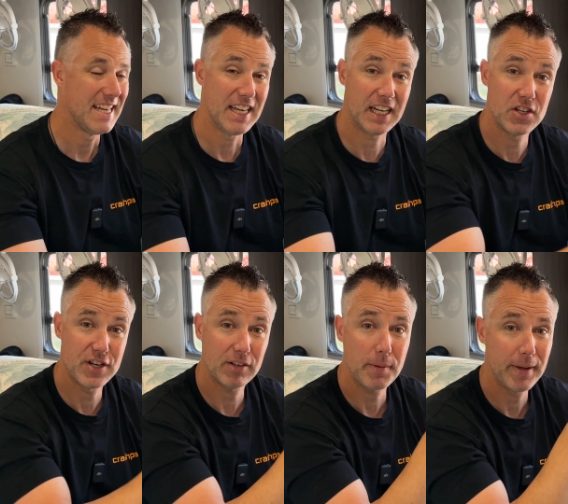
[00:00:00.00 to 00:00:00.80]
you can
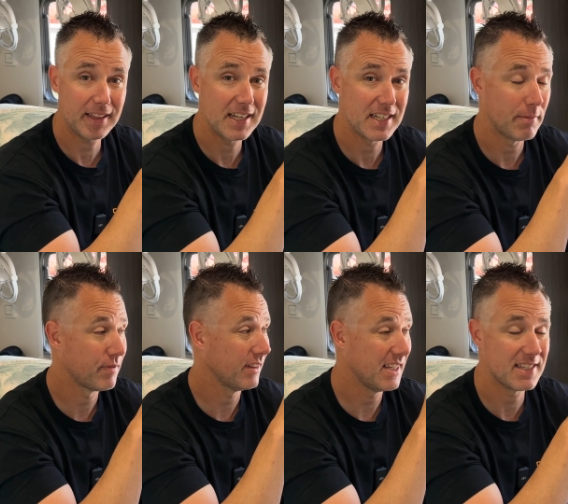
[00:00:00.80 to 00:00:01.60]
generally pick these up
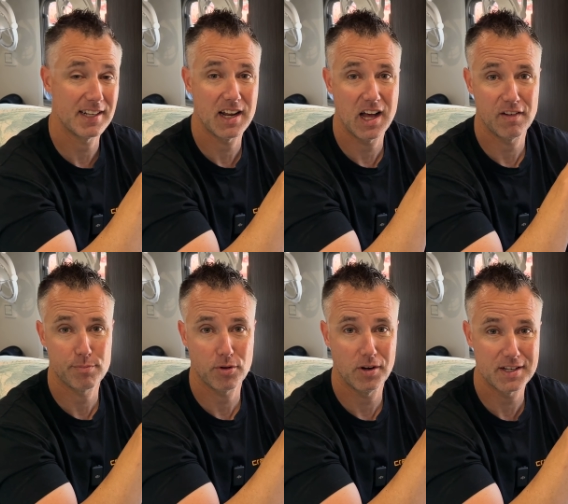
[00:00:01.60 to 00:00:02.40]
for less than half
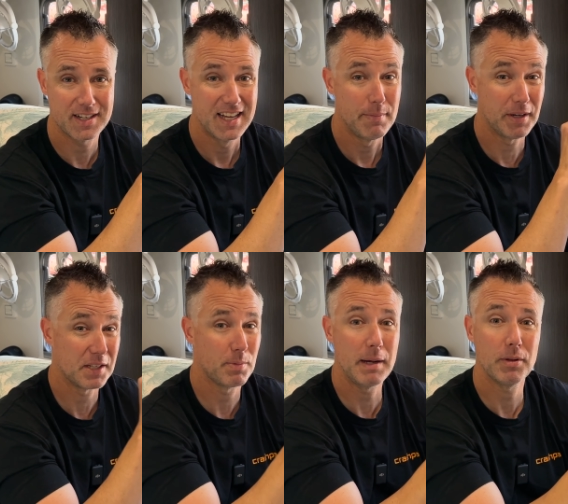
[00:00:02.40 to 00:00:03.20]
price because
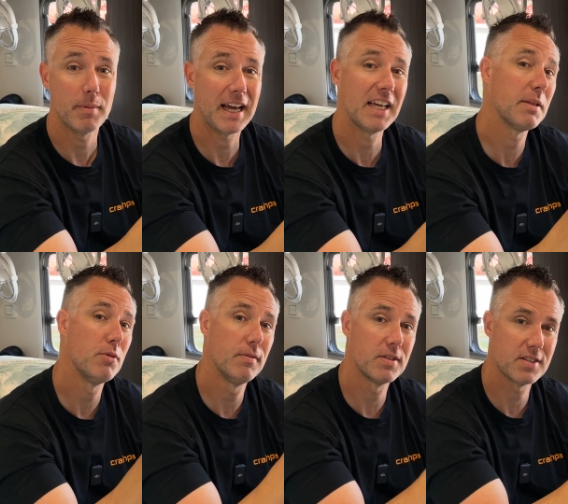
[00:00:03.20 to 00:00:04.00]
people are making the
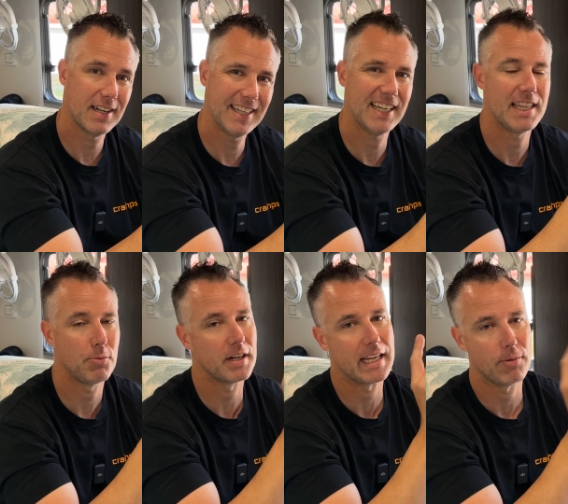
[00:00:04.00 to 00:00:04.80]
move to Starlink and they
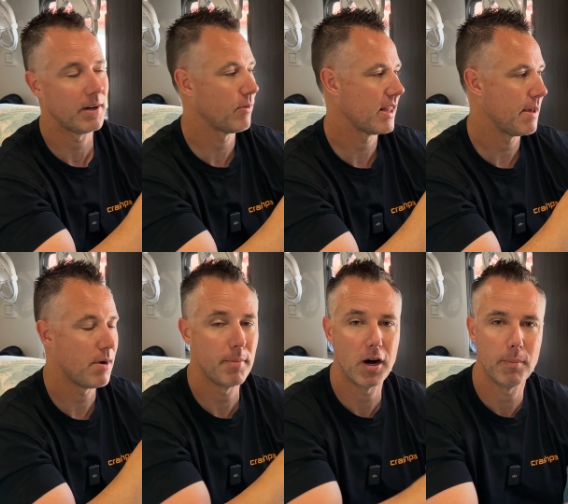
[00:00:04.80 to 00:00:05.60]
want to get rid of their
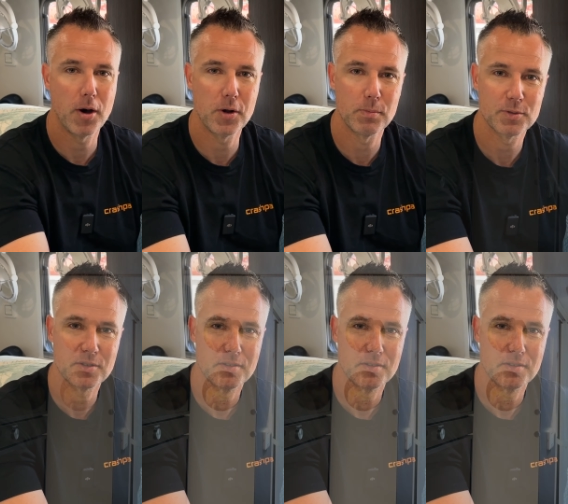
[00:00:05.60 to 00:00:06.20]
mobile modems.